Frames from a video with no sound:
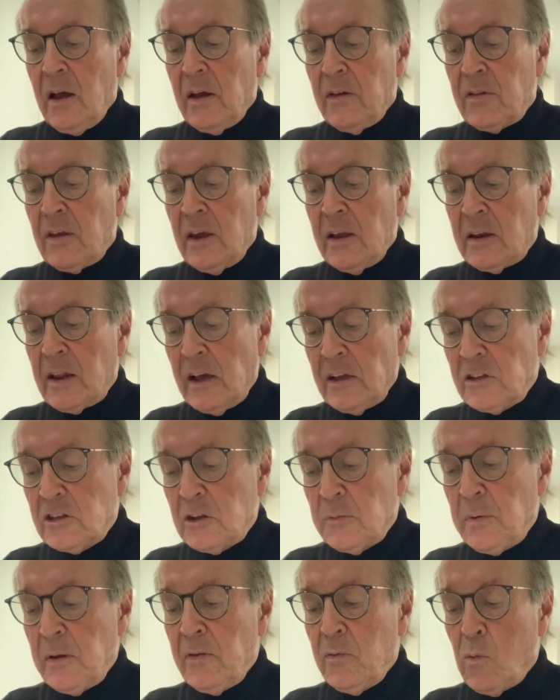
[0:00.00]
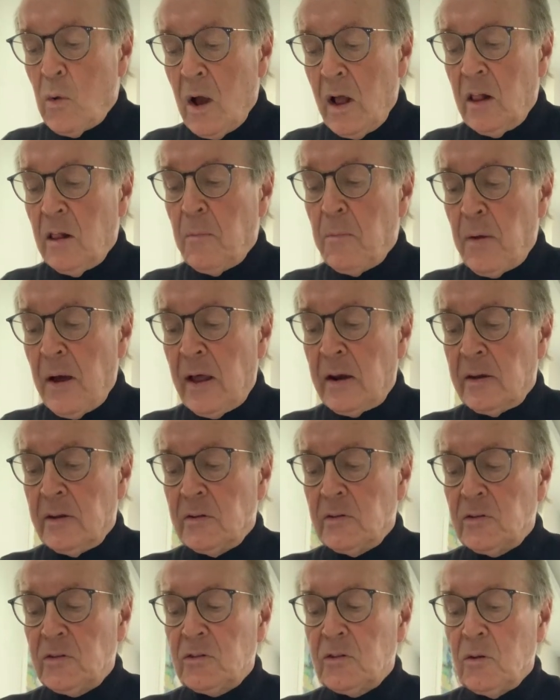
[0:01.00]
It has to be well
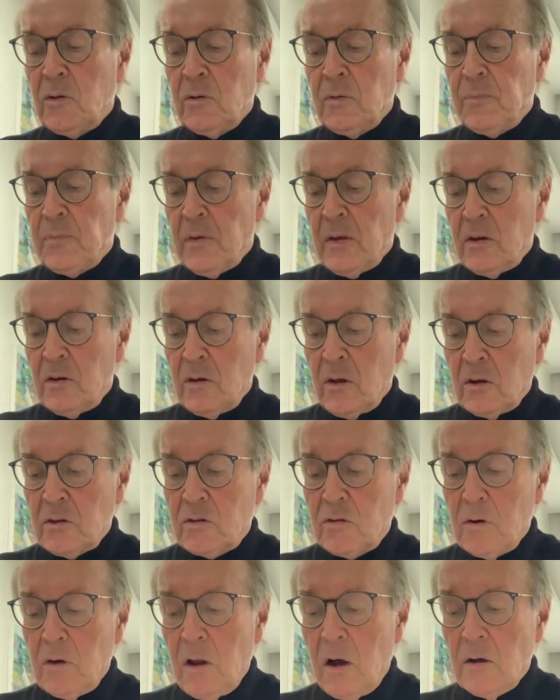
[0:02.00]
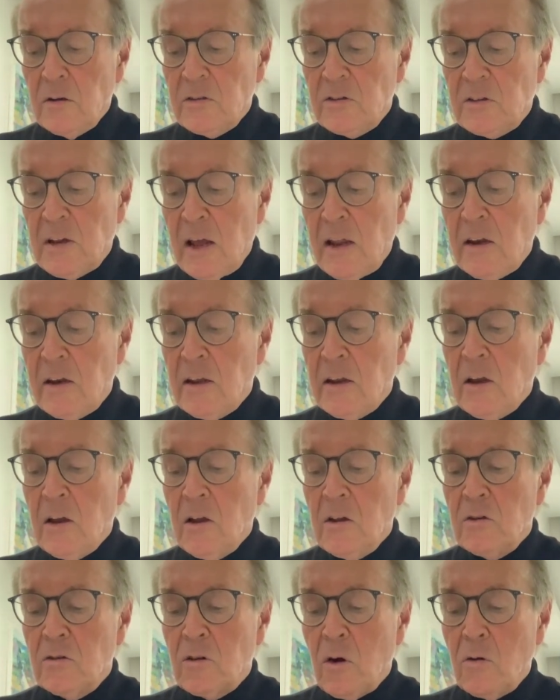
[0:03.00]
balanced. So not too long standing.
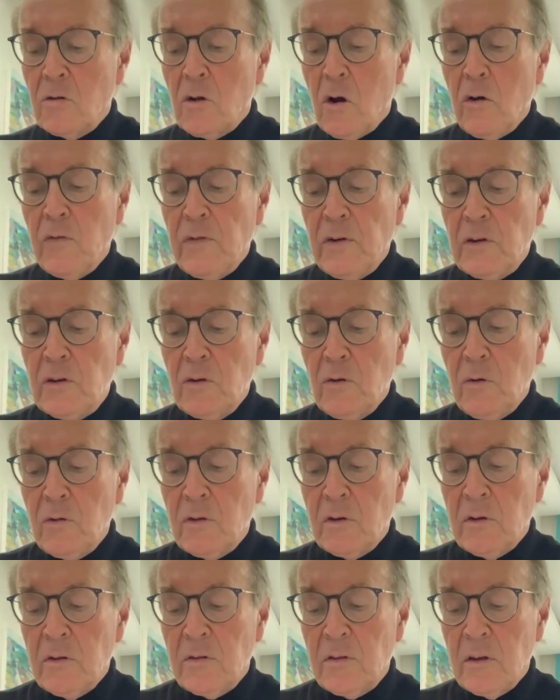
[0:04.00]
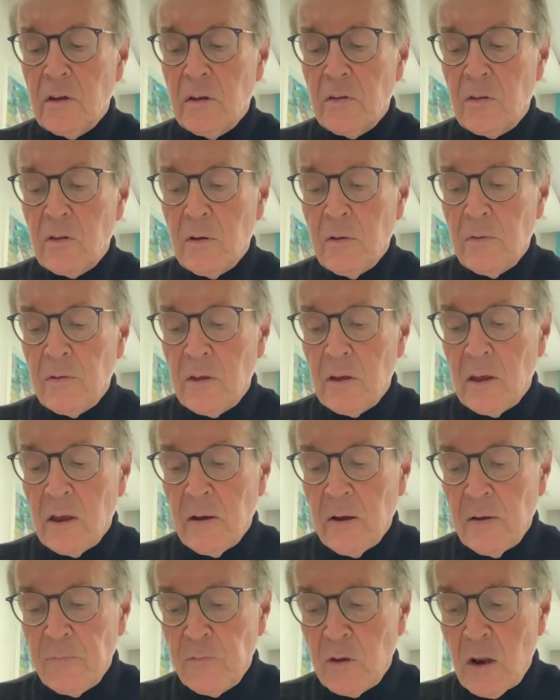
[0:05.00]
Don't overdo the
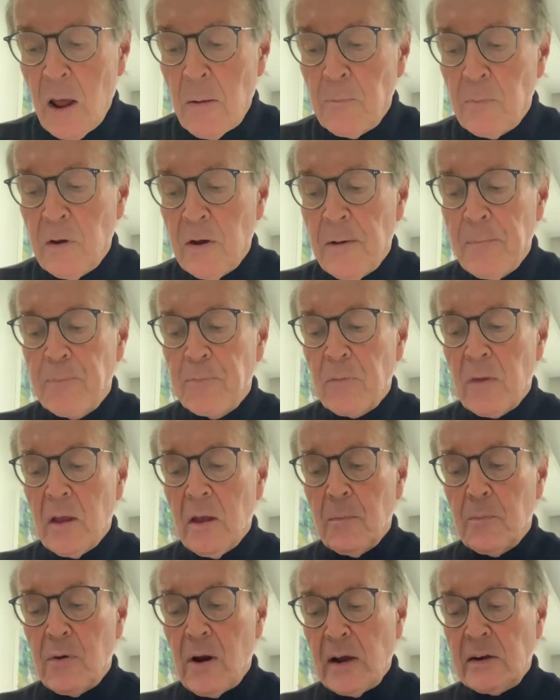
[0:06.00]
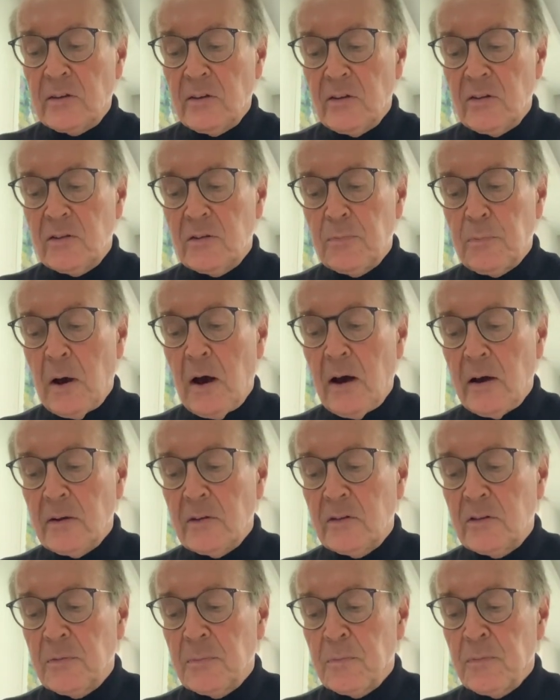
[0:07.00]
number practice
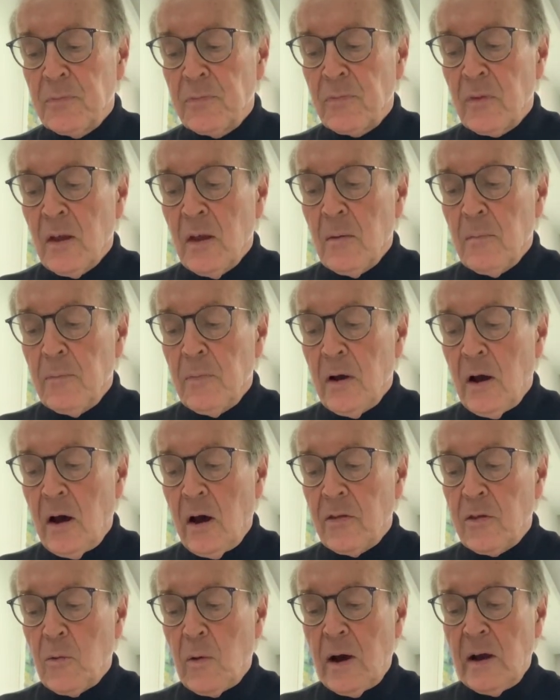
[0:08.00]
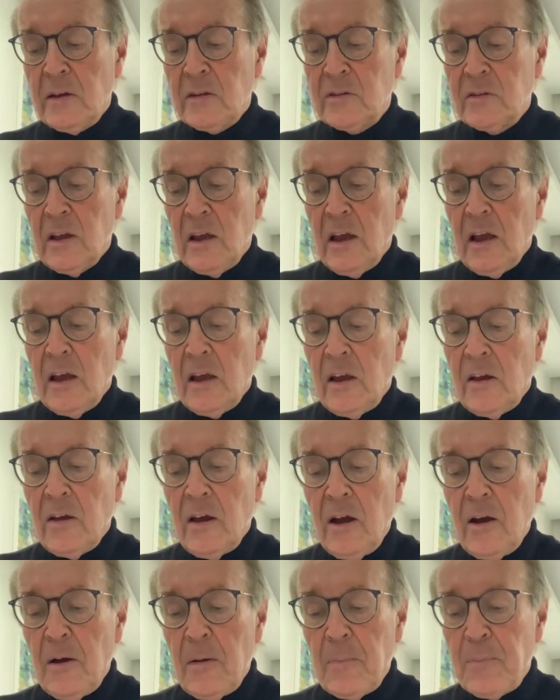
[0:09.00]
parts. Otherwise,
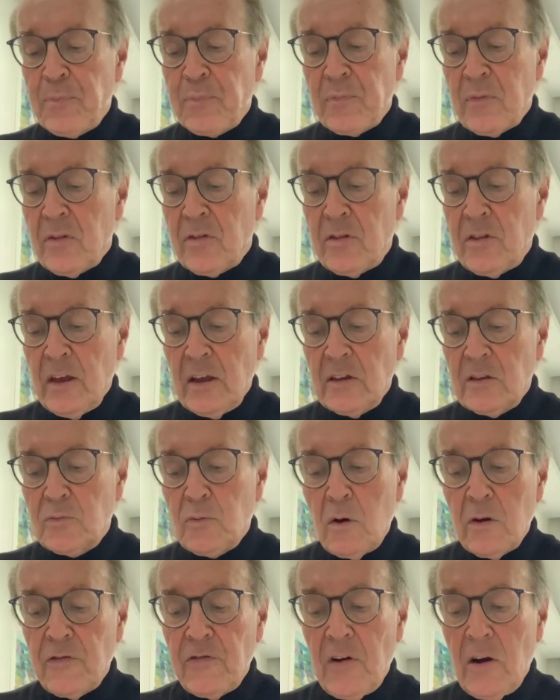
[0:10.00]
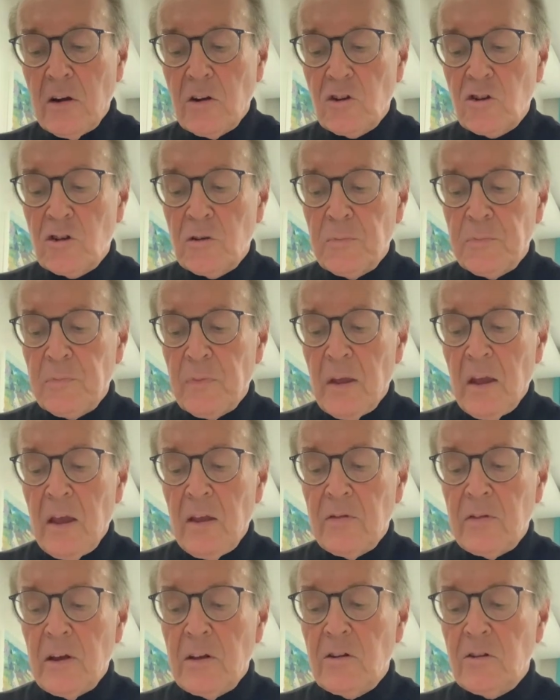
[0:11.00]
things won't function.
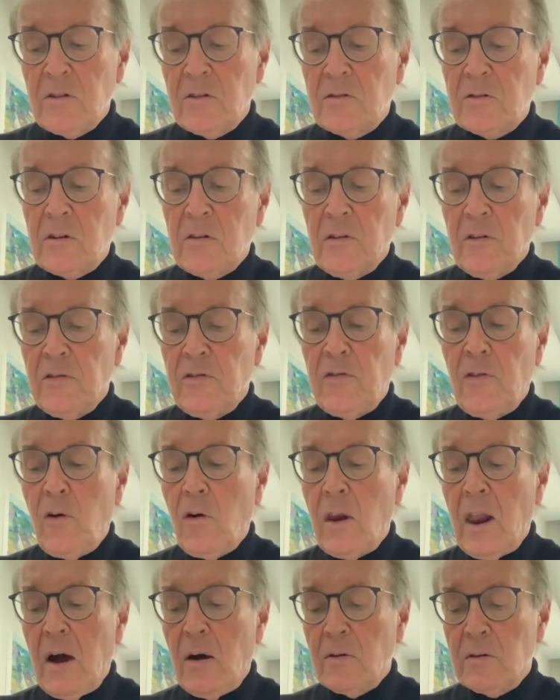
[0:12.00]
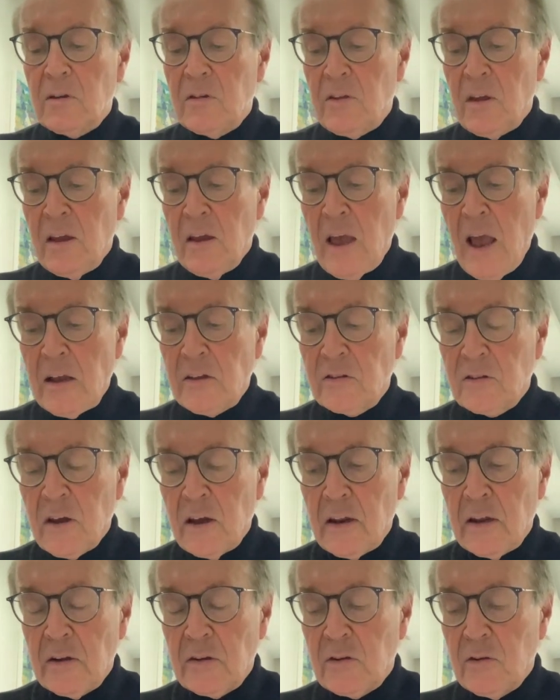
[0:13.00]
They just fall out. They
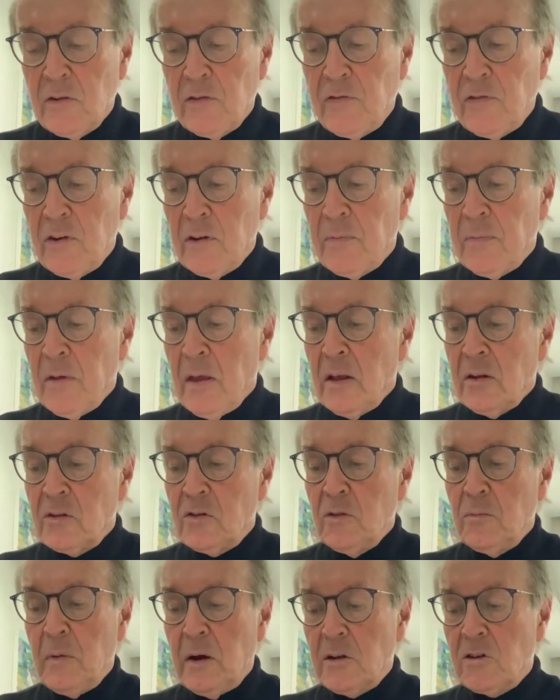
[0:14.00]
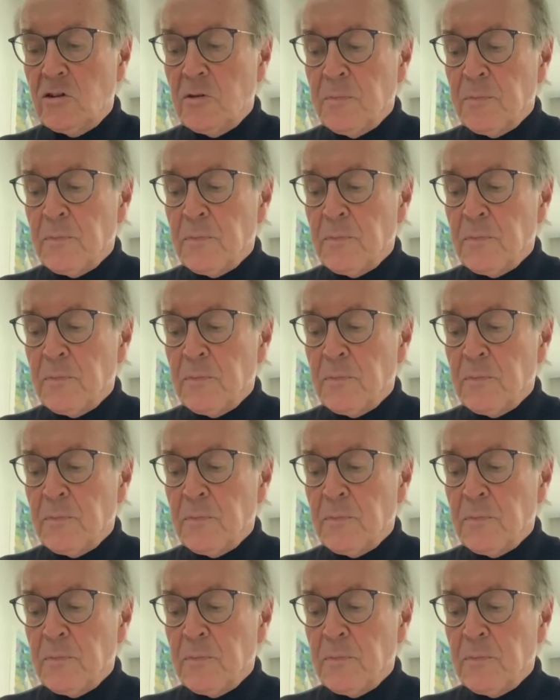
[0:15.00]
excarnate too much.